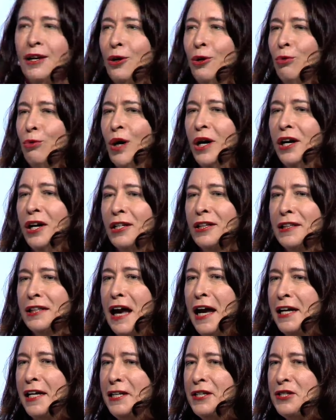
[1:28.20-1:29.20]
Well,
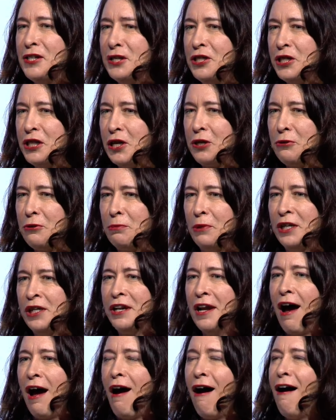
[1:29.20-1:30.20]
ladies and
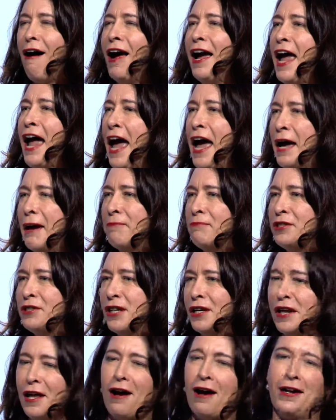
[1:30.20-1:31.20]
gentlemen, I am
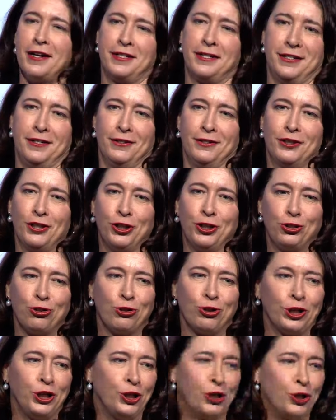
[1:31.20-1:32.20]
delighted to
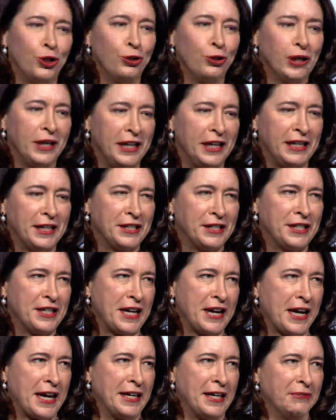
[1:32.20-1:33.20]
join you here
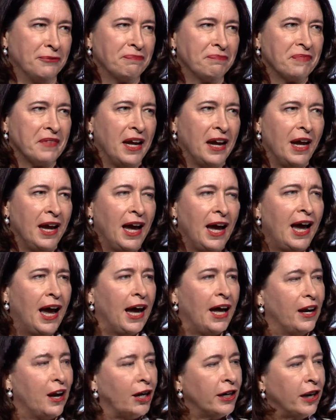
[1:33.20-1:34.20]
today.
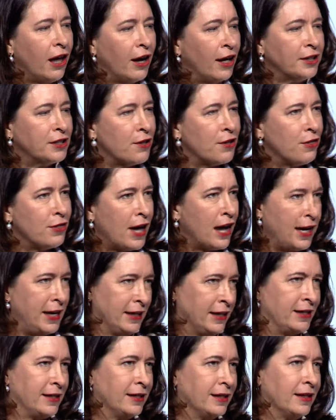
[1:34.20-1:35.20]
And I'd like to thank
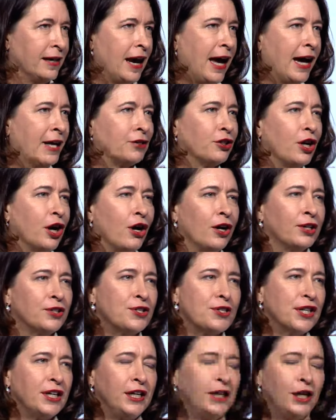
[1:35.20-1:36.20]
outgoing
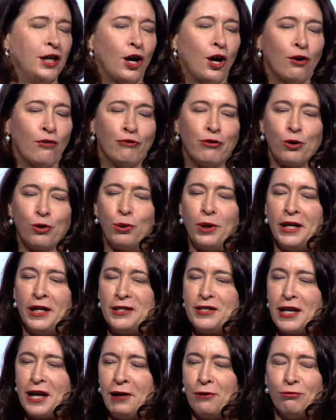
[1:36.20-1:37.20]
CEO of the
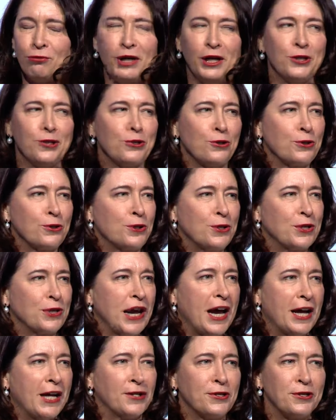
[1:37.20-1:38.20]
Queensland Resources
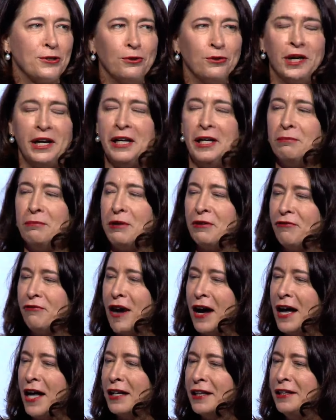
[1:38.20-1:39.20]
Council, Ian
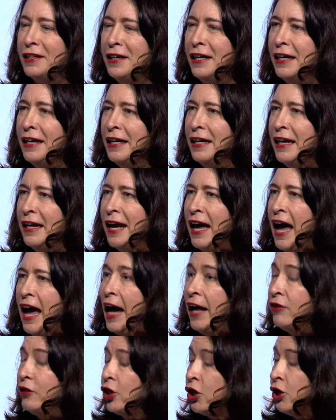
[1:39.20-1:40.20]
Macfarlane,
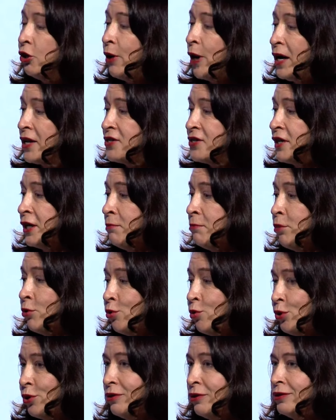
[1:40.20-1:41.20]
and the QRC
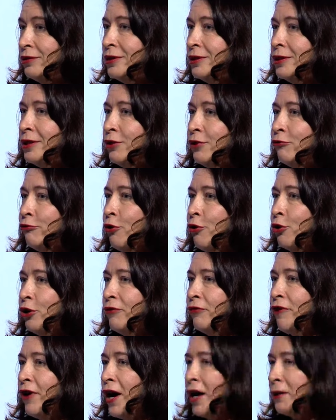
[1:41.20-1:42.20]
board for
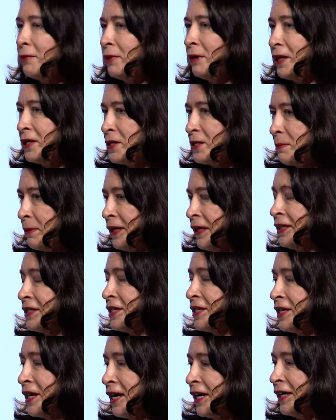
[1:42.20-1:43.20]
inviting me to speak
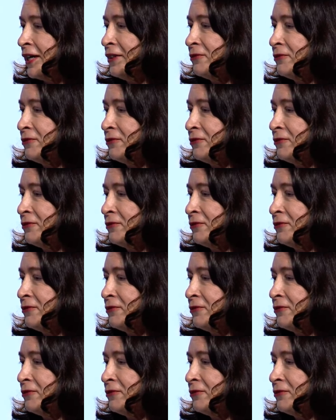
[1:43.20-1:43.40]
today.